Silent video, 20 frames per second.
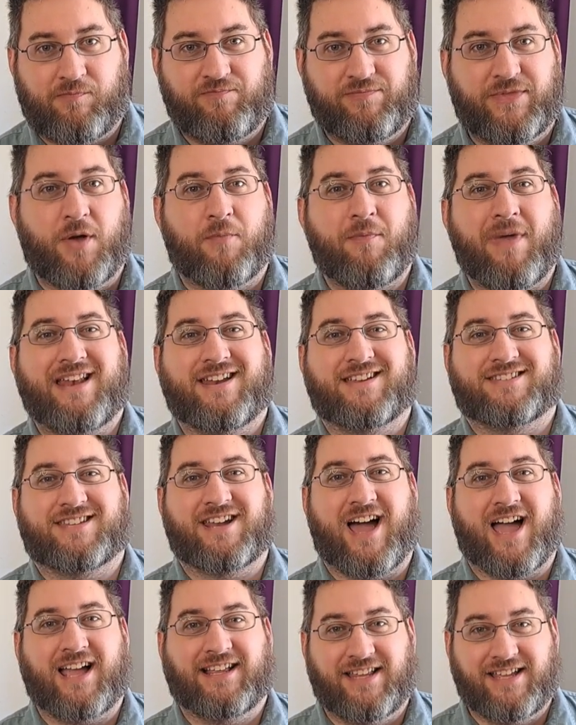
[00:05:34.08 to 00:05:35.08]
No man is an
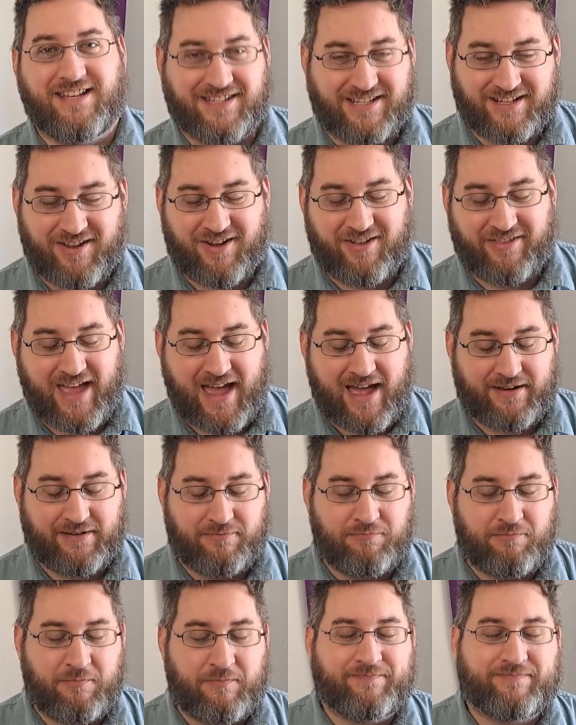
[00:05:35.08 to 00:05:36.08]
island and all that.
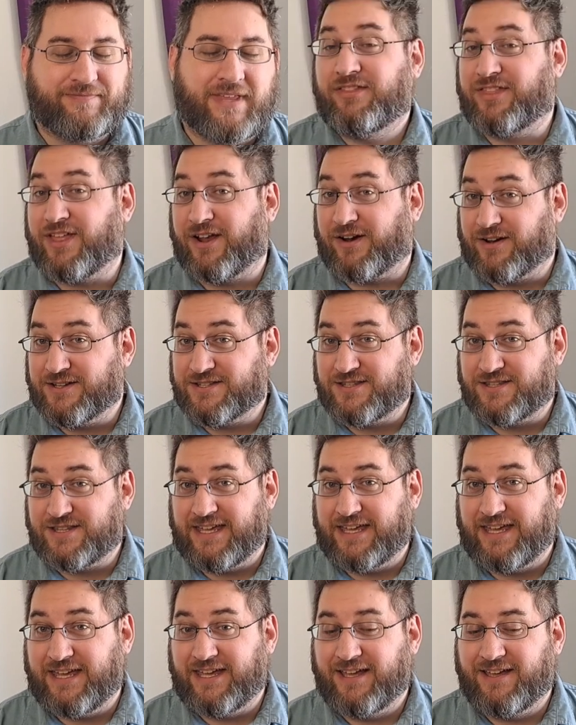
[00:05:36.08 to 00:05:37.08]
There is
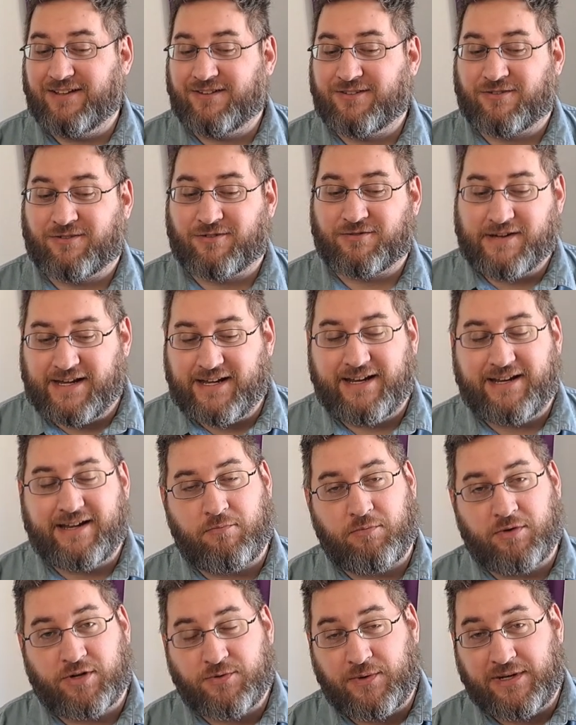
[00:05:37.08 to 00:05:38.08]
the reading
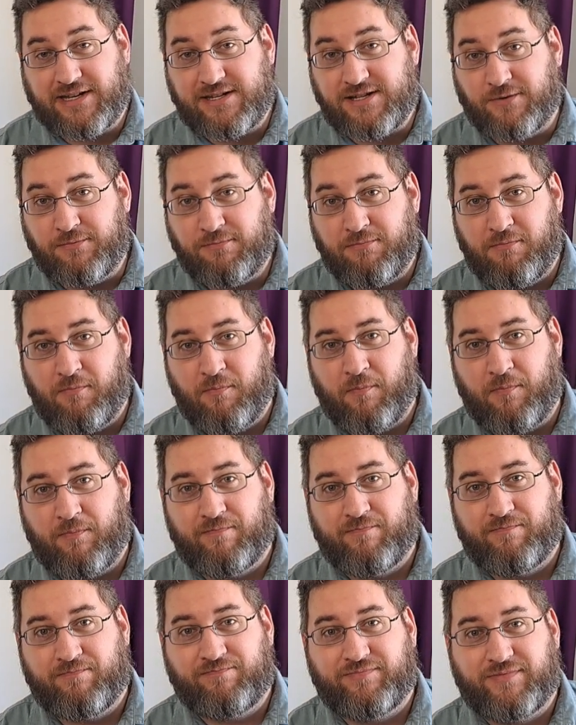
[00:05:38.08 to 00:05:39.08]
number 22.
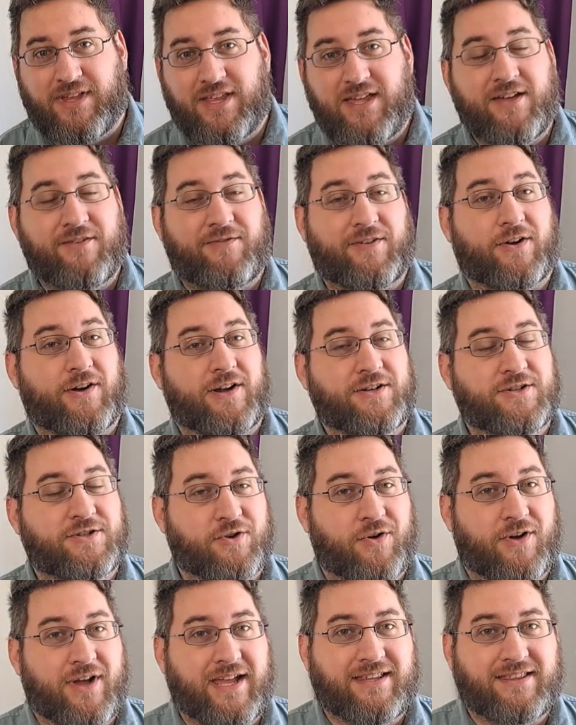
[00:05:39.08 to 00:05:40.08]
If you're
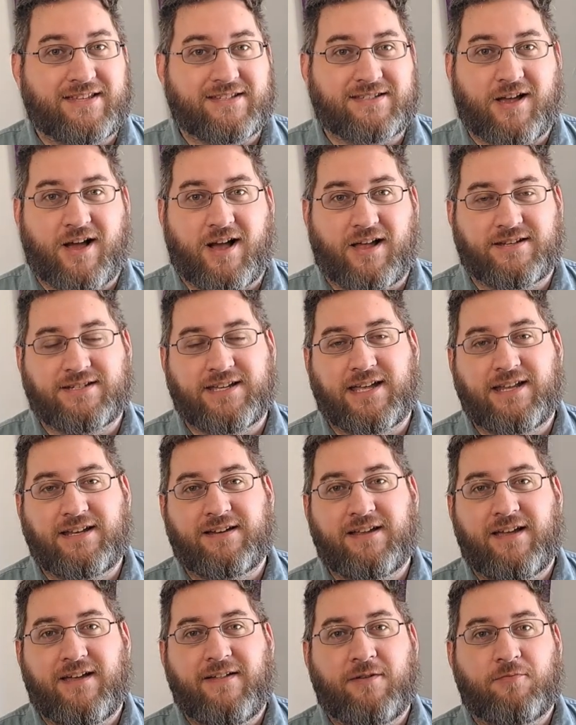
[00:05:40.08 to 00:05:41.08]
enjoying this content,
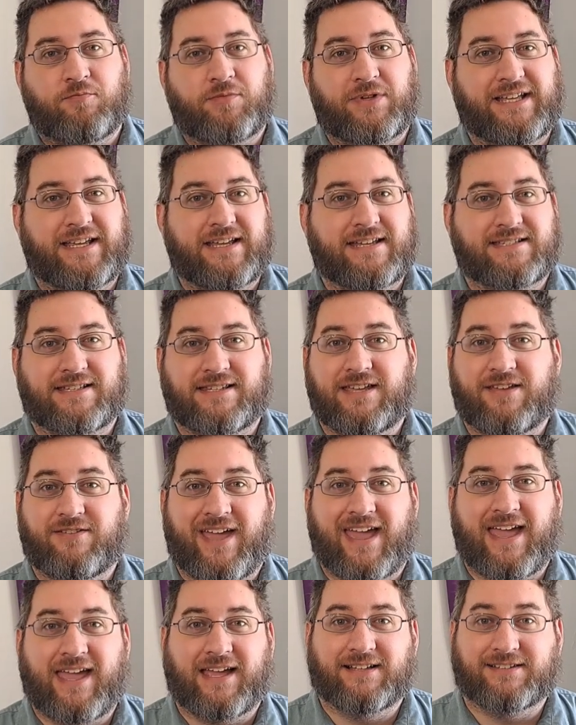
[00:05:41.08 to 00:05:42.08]
please leave
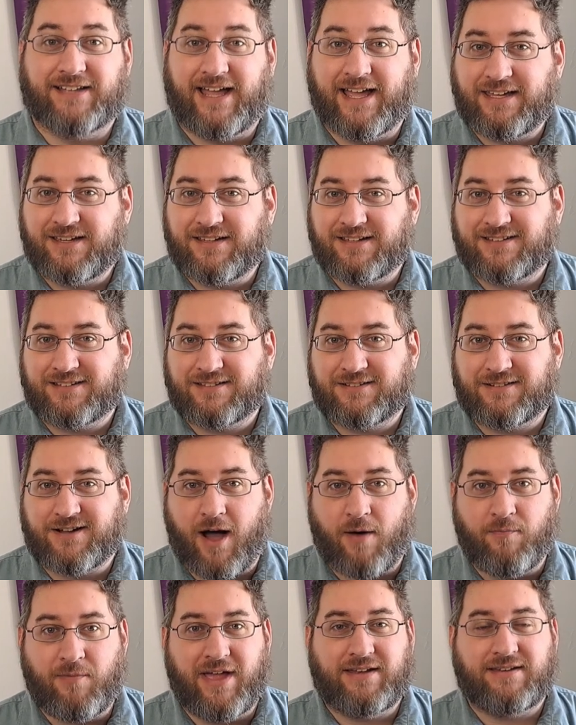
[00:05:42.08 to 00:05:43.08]
a like,
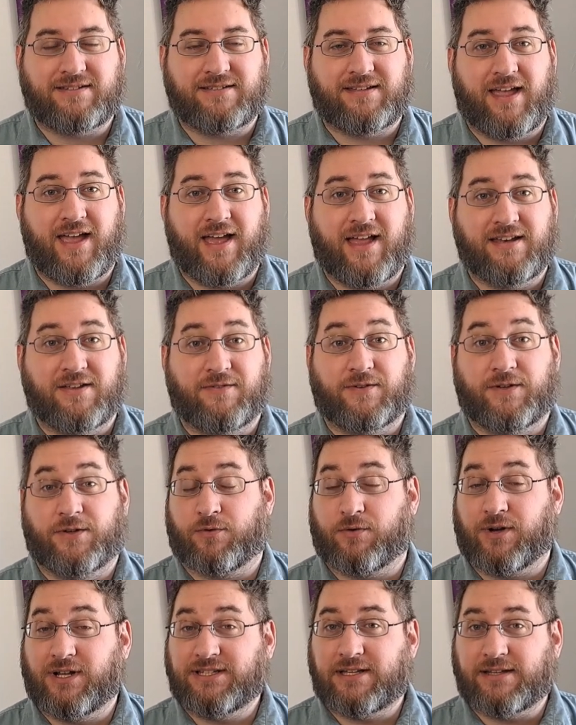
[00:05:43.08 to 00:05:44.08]
comment, and if you
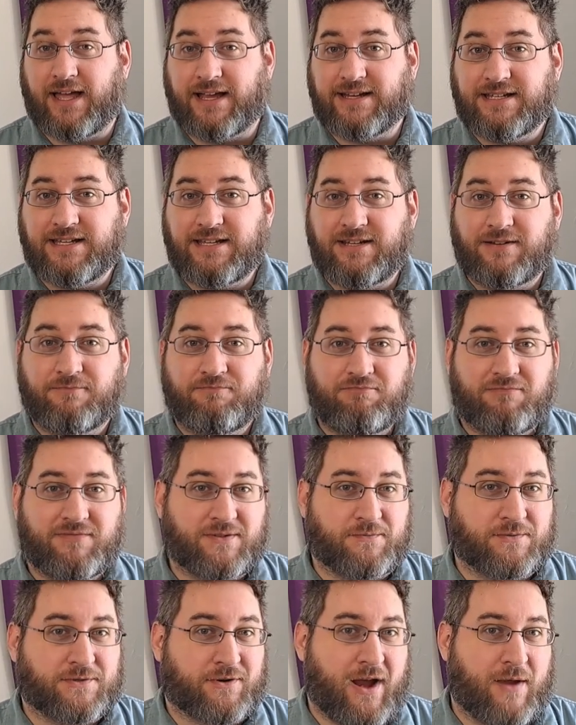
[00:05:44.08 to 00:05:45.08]
really liked it,
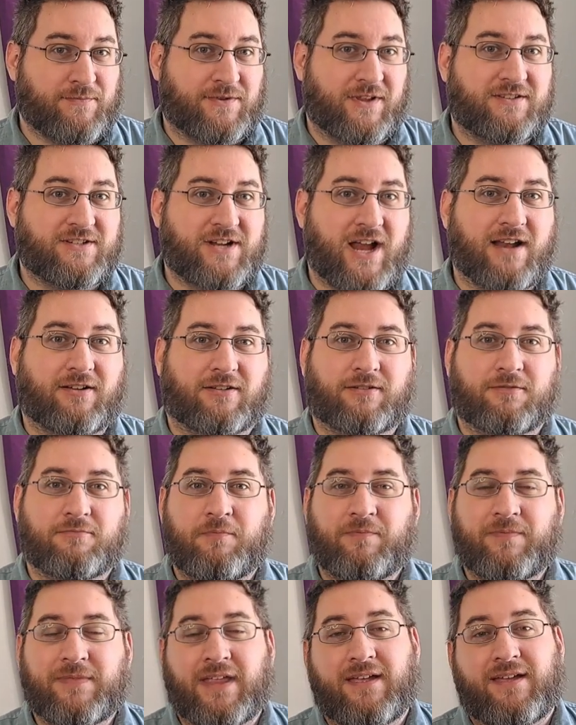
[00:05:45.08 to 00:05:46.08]
subscribe to the channel.
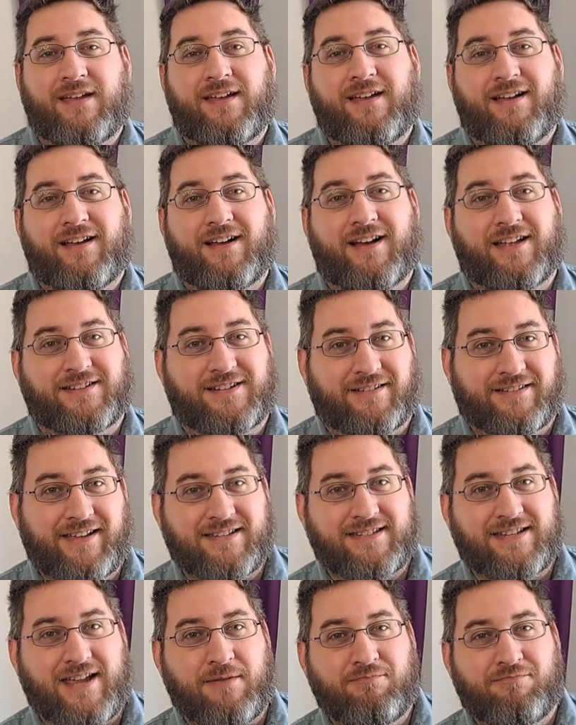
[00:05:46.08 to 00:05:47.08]
Until
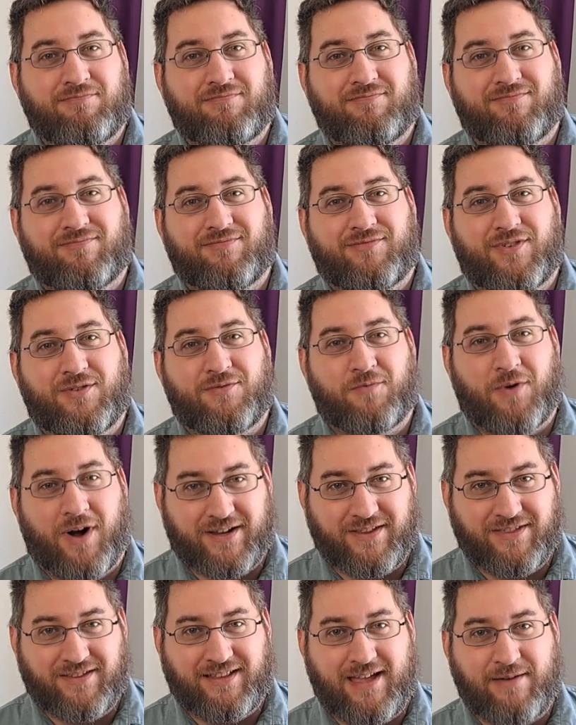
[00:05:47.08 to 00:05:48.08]
next time,
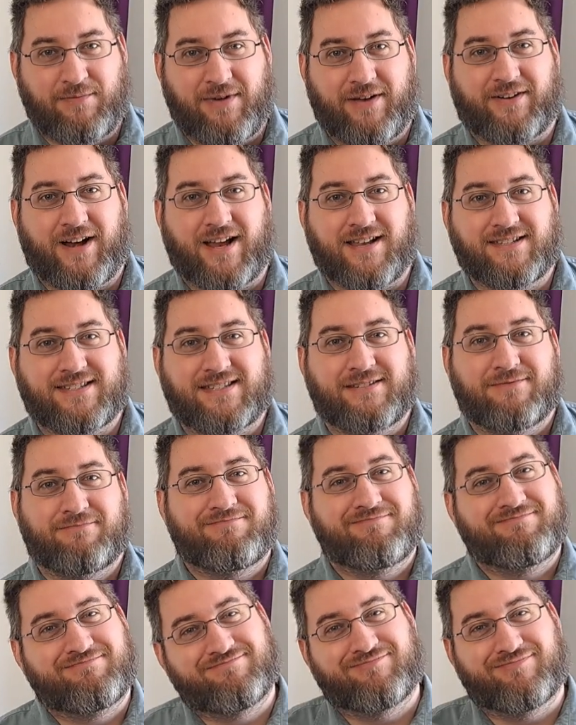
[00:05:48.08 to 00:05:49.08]
walk in the light, my friends.
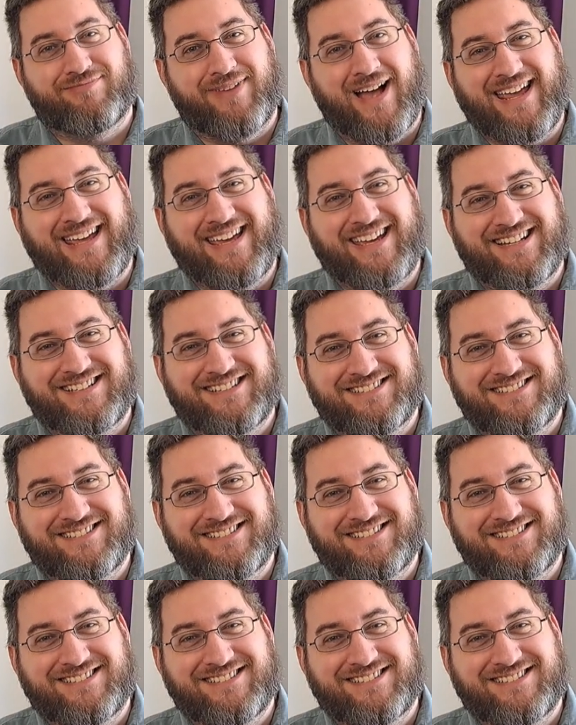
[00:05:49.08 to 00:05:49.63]
Bye.